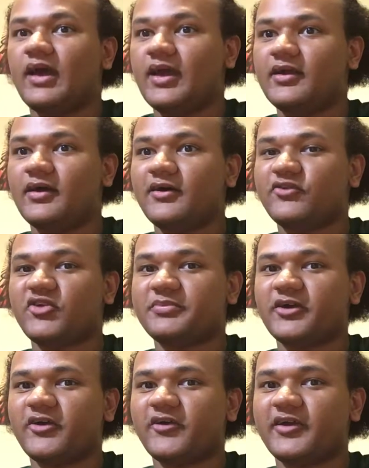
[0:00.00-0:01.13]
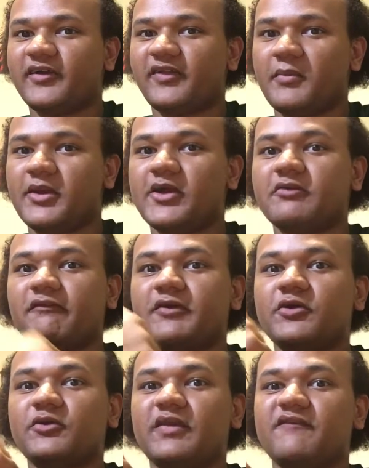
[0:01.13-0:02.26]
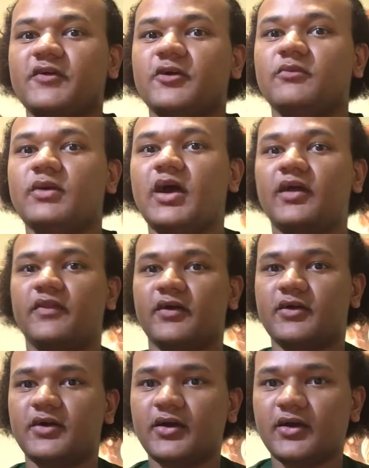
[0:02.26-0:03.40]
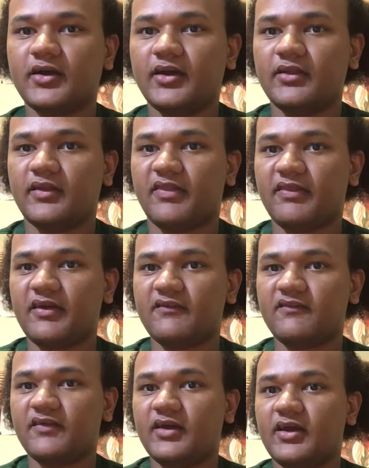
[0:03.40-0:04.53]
Hey y'all, it's Krypton Critics. I'm here to review the film The Cook, the Thief,